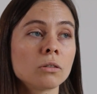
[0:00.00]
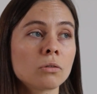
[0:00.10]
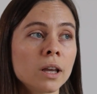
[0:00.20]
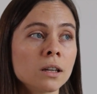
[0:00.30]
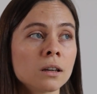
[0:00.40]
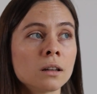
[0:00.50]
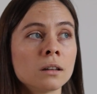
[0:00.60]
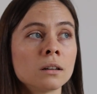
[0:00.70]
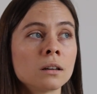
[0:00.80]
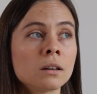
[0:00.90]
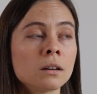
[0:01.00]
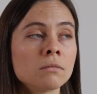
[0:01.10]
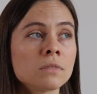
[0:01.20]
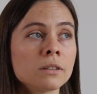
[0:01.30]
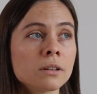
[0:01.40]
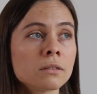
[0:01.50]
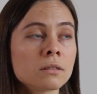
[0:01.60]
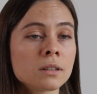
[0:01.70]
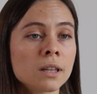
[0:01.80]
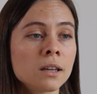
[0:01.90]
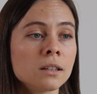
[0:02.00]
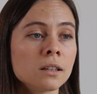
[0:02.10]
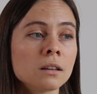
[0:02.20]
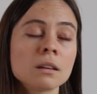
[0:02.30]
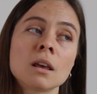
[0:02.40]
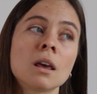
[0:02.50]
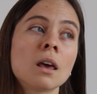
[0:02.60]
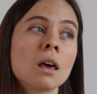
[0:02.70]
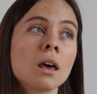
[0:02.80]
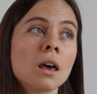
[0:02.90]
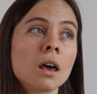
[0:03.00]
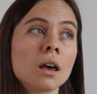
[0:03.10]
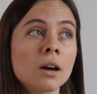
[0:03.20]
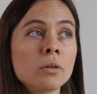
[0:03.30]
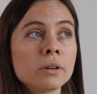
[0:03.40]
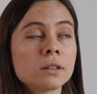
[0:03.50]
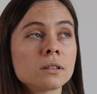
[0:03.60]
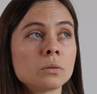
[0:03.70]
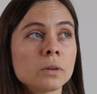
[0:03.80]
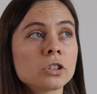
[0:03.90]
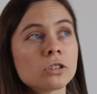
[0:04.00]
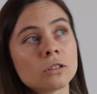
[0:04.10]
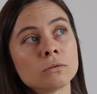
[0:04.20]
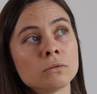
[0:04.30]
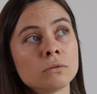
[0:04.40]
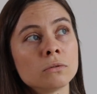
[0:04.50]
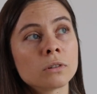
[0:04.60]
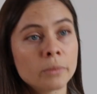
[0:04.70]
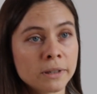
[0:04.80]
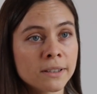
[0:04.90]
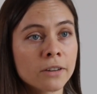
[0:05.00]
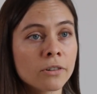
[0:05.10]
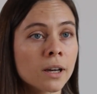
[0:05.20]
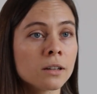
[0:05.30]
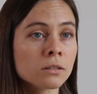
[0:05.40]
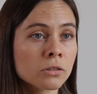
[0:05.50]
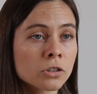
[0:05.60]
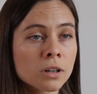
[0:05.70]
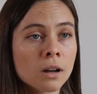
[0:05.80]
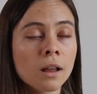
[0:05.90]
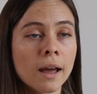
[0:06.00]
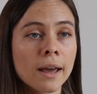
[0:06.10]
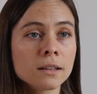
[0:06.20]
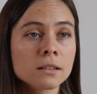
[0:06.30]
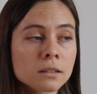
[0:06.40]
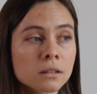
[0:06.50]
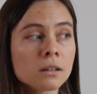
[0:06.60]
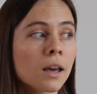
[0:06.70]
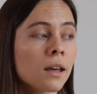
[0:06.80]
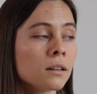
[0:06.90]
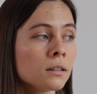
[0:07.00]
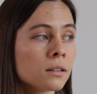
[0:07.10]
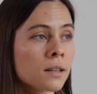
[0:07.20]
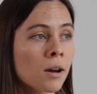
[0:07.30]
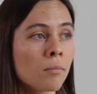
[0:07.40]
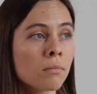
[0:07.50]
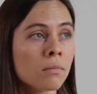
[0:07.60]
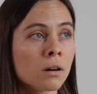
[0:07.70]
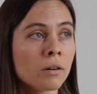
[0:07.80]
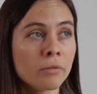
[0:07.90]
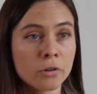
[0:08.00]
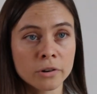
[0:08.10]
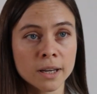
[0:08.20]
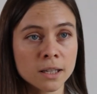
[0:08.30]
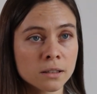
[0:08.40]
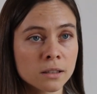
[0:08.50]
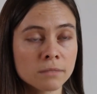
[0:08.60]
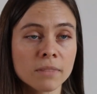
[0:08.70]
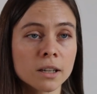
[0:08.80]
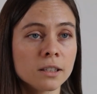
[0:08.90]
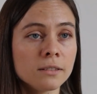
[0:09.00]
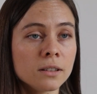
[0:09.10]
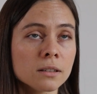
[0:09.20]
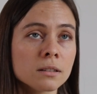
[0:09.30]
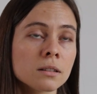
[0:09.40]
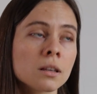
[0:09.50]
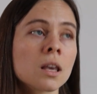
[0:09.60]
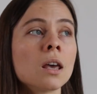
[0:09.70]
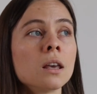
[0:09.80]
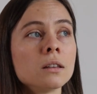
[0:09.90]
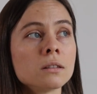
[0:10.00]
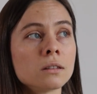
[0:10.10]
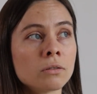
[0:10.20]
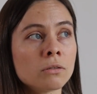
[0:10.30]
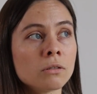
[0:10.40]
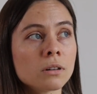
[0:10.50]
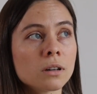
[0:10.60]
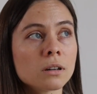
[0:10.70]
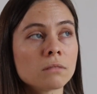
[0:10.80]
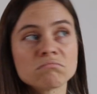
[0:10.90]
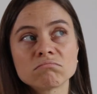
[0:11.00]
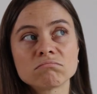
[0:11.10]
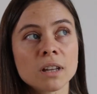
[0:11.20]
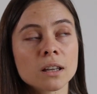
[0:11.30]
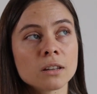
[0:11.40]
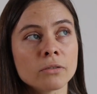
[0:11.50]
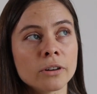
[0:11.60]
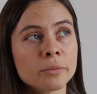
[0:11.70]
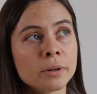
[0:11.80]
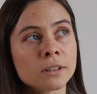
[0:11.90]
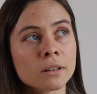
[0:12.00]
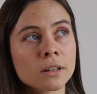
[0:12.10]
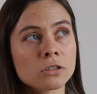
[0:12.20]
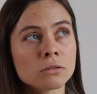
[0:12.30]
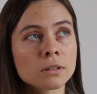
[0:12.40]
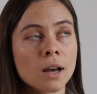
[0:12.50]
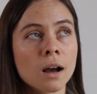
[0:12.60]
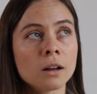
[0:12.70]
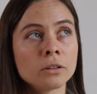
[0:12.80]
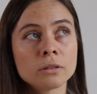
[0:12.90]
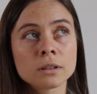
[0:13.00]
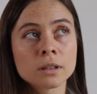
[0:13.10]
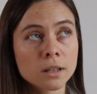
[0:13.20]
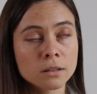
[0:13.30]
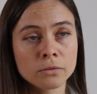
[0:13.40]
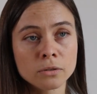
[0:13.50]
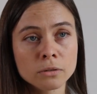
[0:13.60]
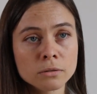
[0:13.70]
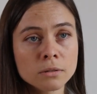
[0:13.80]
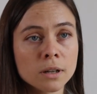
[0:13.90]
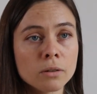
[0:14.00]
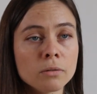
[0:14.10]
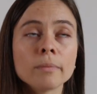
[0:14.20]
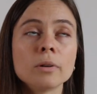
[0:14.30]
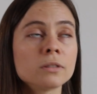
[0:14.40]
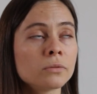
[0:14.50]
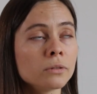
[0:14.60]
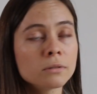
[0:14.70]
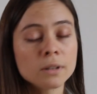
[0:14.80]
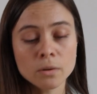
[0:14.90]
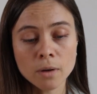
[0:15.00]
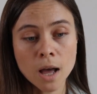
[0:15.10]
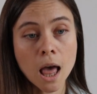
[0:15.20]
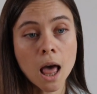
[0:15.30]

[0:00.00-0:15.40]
Ukrainian civil society now it's switched to humanitarian and social aid uh, and some uh, war-related activities. So like environmental issues are not in the focus now, on the focus now.